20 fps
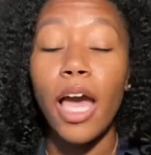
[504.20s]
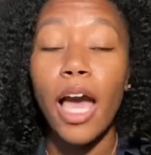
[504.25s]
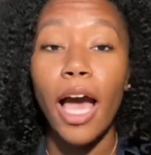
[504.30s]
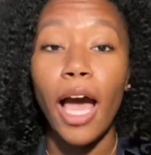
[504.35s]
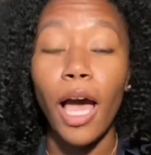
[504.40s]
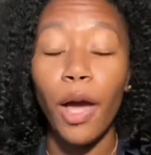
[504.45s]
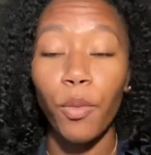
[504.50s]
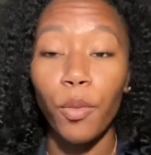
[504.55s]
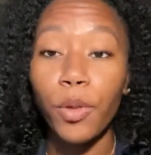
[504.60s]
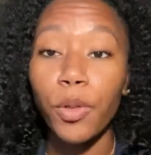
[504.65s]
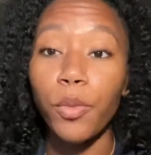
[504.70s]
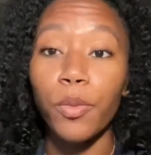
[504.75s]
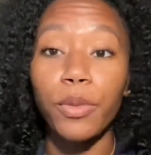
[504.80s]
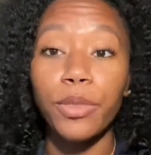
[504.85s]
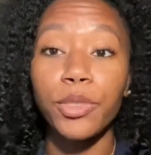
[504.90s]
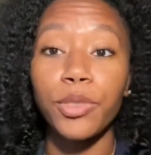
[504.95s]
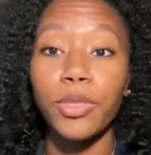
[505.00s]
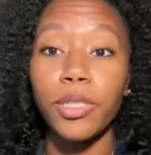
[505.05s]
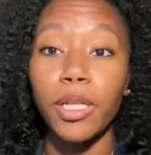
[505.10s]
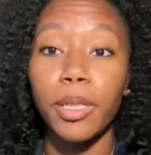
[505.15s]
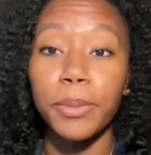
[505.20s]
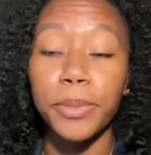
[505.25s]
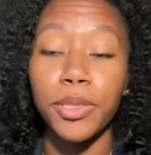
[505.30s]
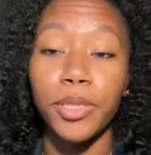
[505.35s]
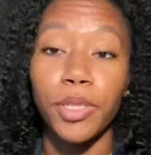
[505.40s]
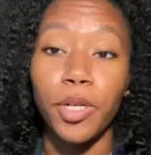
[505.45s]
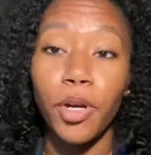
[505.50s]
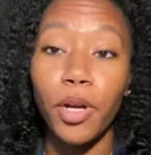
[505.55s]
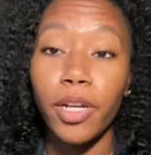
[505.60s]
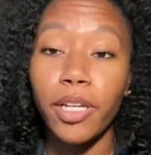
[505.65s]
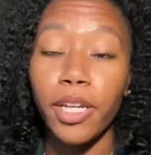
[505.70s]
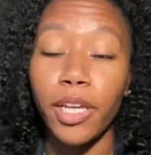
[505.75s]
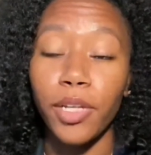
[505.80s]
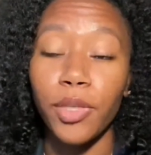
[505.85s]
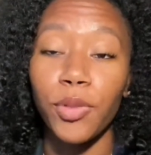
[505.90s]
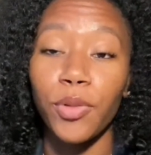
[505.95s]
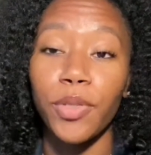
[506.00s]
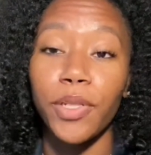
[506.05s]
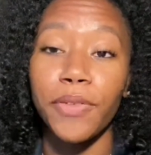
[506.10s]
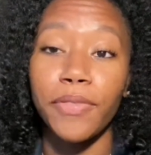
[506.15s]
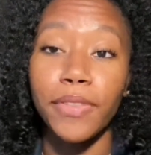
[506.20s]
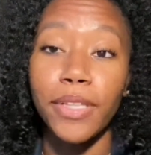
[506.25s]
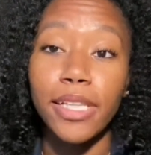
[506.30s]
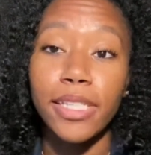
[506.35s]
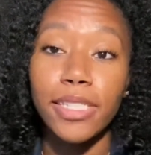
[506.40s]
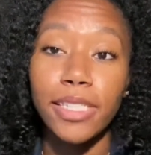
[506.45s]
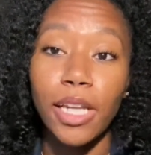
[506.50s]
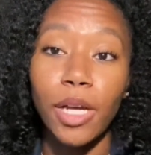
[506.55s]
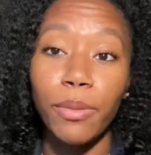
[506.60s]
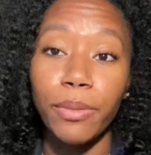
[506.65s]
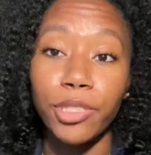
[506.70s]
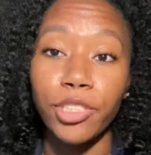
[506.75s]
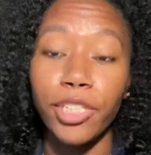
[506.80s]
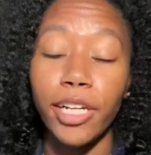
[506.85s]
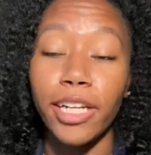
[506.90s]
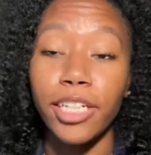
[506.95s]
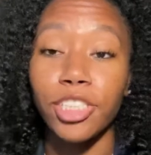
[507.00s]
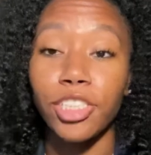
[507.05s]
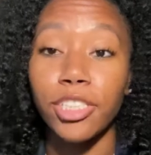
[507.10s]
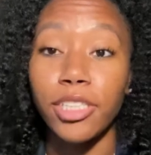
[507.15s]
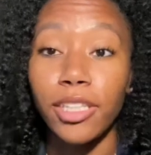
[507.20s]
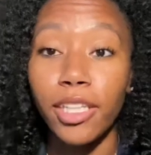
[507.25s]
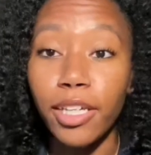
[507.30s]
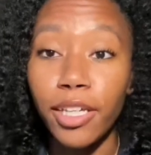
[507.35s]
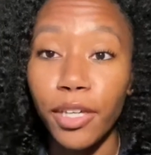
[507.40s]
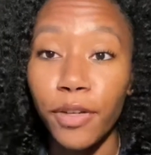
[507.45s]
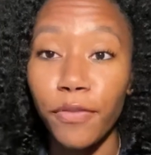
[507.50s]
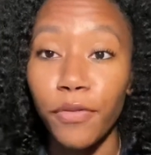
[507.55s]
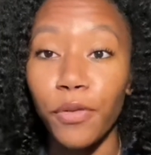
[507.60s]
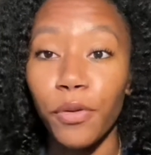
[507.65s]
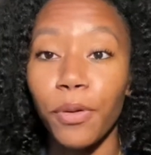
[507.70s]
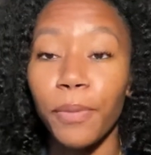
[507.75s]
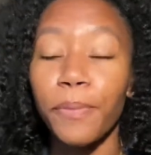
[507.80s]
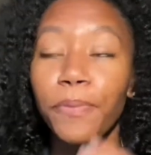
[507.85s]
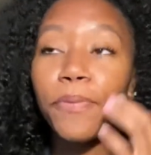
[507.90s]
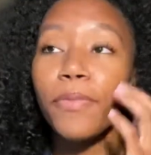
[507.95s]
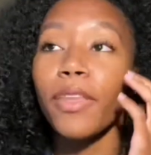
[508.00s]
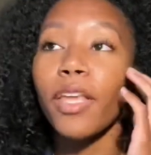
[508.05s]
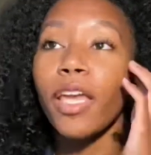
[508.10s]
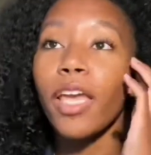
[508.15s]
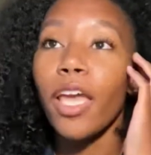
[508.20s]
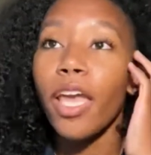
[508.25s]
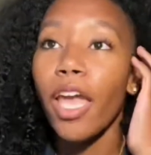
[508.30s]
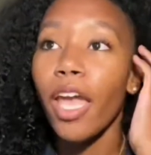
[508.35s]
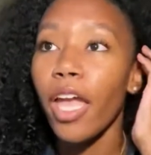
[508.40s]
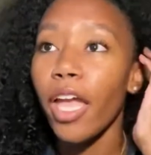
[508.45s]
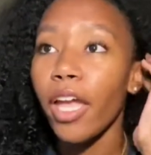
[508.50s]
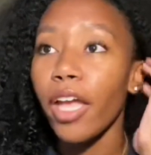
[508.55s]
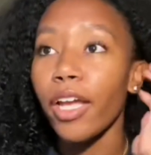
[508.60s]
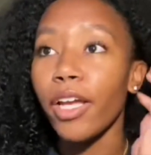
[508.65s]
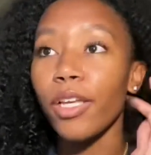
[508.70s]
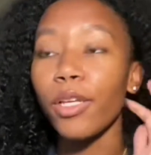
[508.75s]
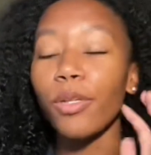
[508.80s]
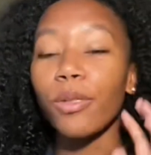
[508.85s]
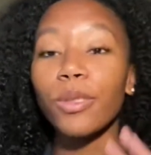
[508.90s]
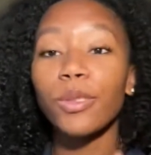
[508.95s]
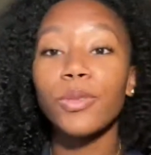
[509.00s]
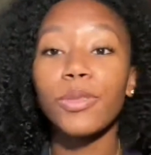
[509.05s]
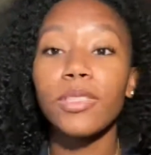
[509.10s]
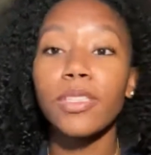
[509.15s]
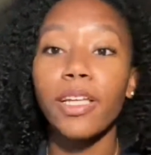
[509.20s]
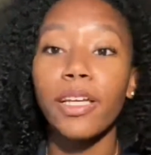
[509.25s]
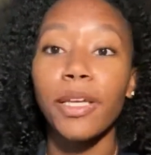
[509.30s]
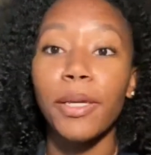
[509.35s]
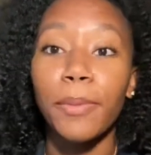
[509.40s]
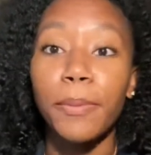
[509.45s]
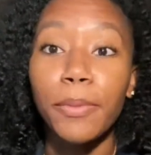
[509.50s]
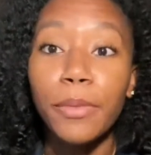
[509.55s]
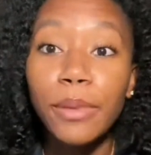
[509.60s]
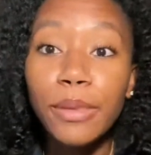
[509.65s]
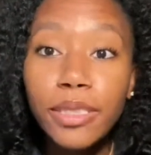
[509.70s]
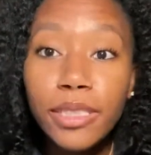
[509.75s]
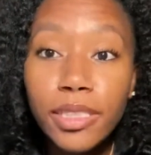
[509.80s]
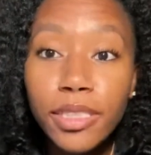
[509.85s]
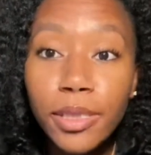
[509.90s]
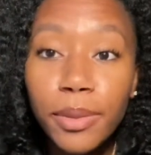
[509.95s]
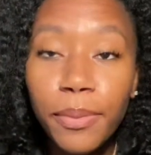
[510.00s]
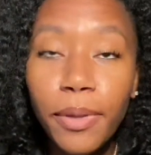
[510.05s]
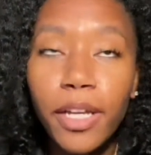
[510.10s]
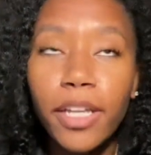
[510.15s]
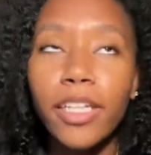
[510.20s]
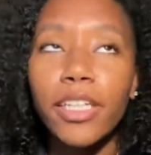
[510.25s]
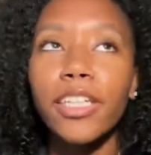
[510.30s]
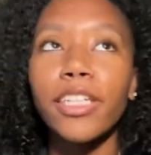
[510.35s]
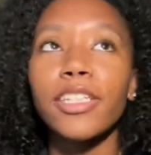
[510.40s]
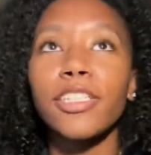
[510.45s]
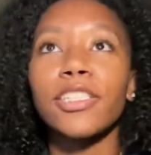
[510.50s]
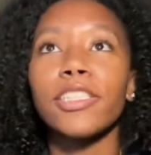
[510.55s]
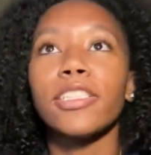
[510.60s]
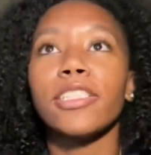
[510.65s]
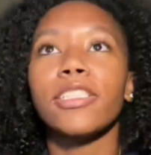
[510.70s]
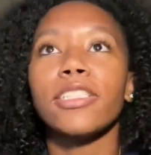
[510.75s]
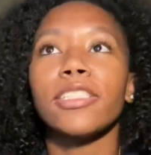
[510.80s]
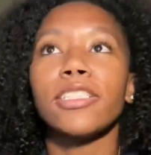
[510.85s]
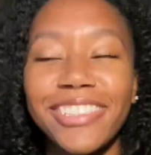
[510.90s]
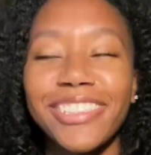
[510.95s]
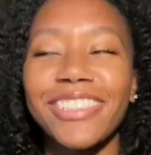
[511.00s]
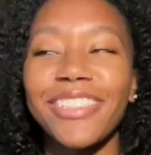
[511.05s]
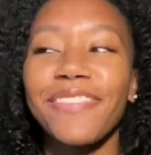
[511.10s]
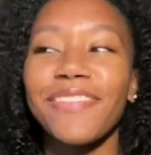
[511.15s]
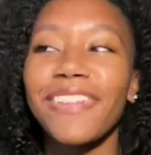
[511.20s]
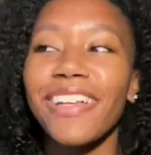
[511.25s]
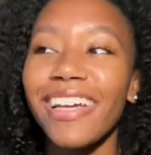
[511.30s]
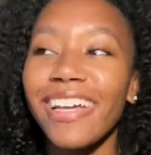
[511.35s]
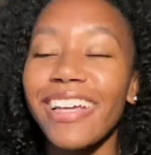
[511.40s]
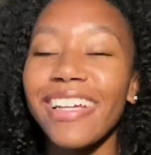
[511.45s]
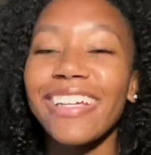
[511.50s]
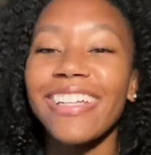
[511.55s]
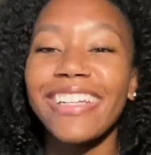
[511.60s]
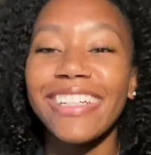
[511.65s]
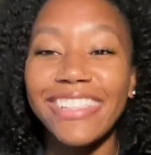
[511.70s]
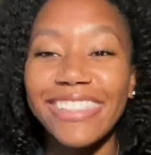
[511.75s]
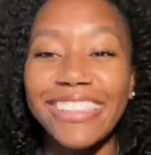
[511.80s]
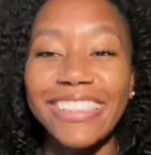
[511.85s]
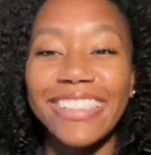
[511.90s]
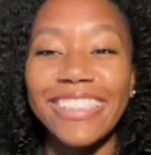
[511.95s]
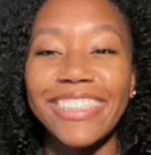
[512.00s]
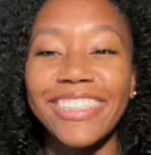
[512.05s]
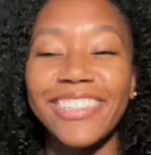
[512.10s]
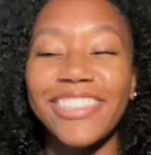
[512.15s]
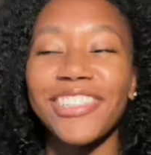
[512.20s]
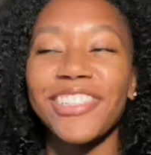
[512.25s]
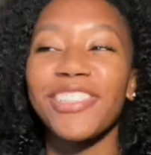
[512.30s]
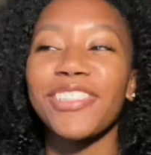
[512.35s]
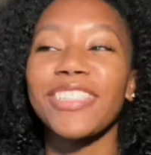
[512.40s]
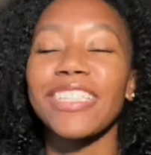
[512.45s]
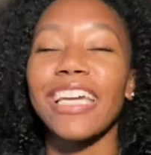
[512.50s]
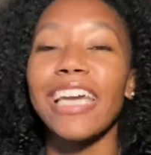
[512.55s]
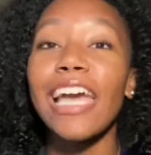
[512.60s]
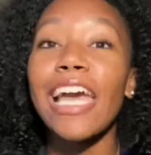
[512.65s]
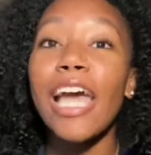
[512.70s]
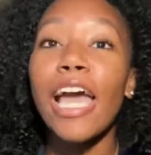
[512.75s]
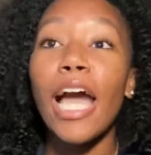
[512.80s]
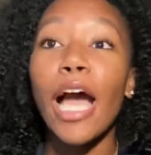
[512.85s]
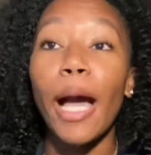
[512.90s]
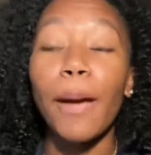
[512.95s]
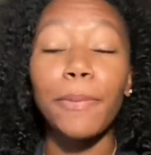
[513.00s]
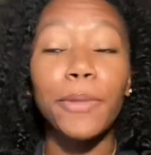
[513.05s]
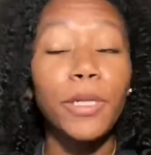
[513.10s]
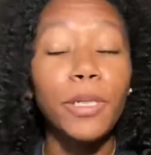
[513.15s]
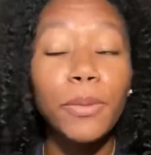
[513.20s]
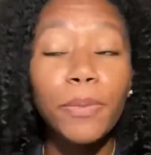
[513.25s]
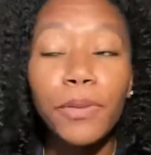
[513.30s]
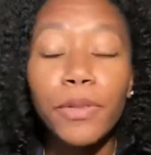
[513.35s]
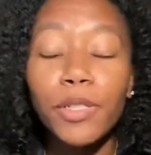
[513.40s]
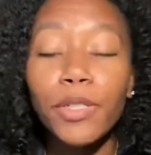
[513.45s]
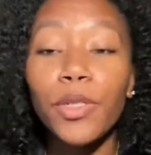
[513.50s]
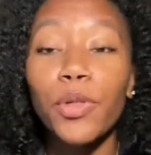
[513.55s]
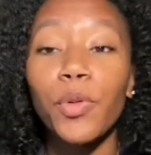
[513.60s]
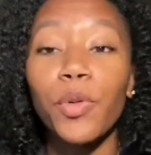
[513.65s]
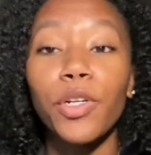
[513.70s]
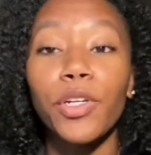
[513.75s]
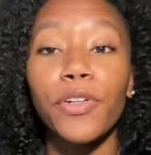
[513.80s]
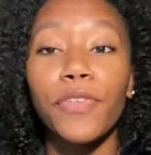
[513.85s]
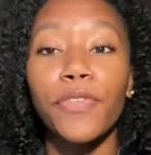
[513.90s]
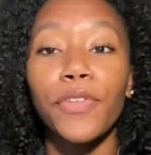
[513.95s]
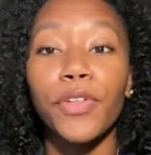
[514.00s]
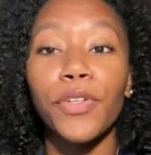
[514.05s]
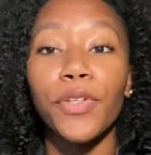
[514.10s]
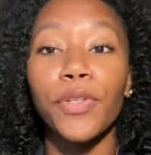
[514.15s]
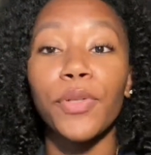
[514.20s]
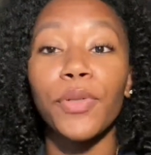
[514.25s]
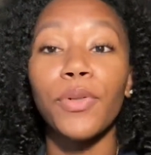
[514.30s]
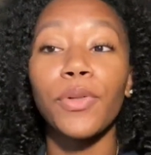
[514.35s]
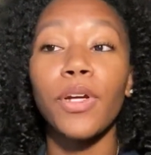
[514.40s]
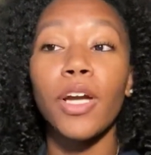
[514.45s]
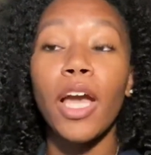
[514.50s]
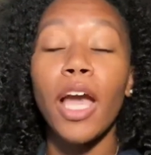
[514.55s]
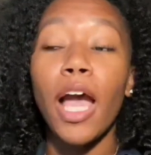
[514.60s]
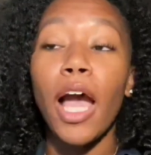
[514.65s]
I wouldn't want you to come to the cardiac unit if that's not what you're actually looking for. And those are like music to my ears. So I'm like, it's lit. So she was like, I'm gonna put in a word for you.